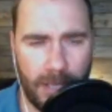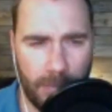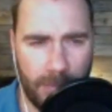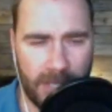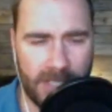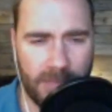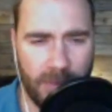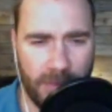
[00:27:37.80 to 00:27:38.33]
best
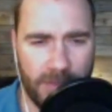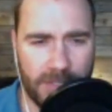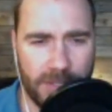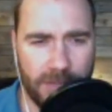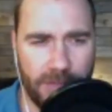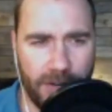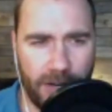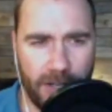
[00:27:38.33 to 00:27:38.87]
month so
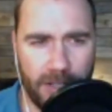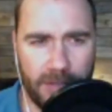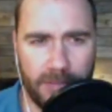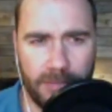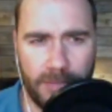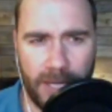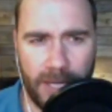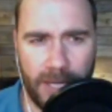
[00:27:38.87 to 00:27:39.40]
far
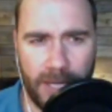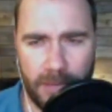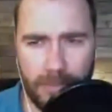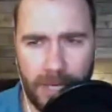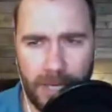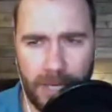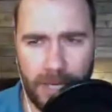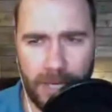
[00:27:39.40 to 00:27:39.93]
by a
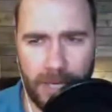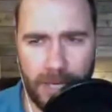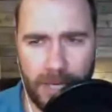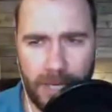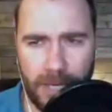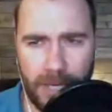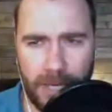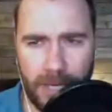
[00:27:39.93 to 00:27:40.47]
long
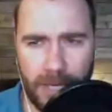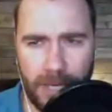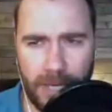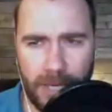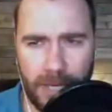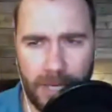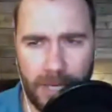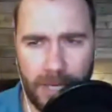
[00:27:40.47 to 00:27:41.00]
shot.
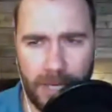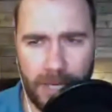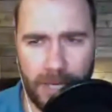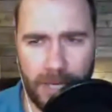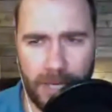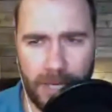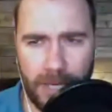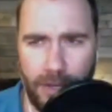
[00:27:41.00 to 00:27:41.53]

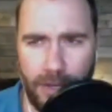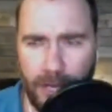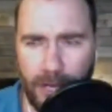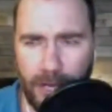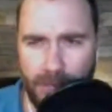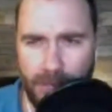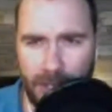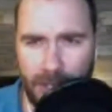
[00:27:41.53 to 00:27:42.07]

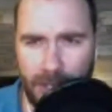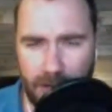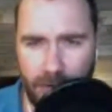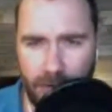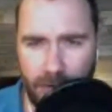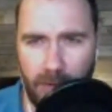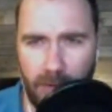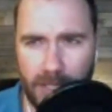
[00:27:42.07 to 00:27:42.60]
You guys
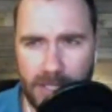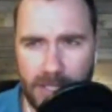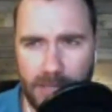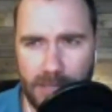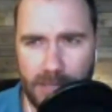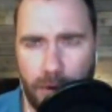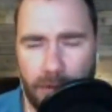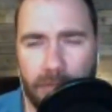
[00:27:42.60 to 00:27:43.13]
have been
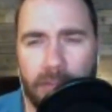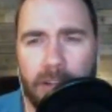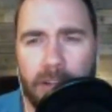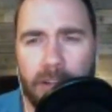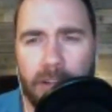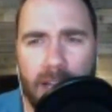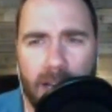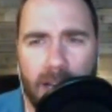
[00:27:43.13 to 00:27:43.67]
incredibly
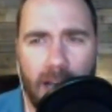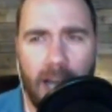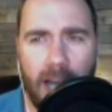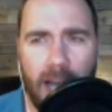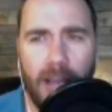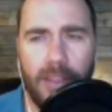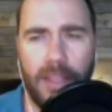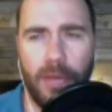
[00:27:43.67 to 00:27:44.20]
supportive.
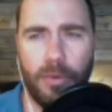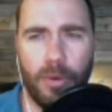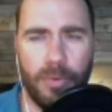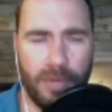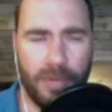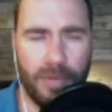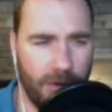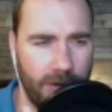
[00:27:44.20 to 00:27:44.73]
I
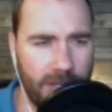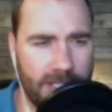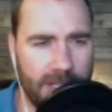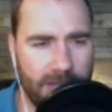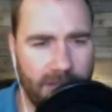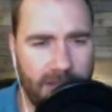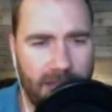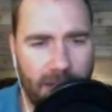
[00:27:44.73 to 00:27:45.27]
think we're up to
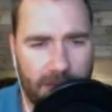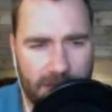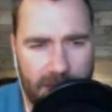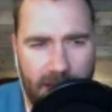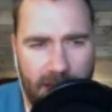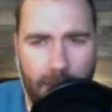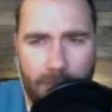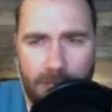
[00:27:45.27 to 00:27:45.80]

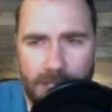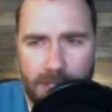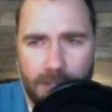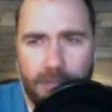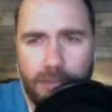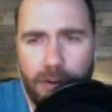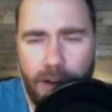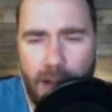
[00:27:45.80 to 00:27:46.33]
37,000 copies
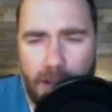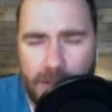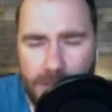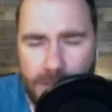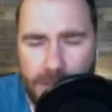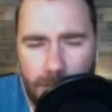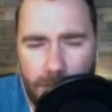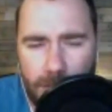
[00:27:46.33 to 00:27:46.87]
so far now
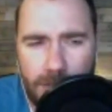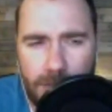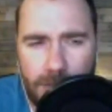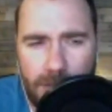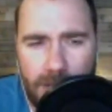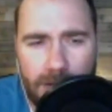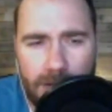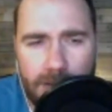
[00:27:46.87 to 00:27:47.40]
sold in 2
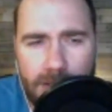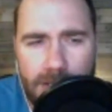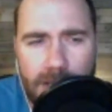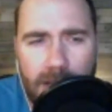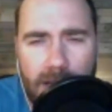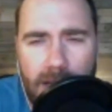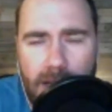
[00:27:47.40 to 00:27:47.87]
years.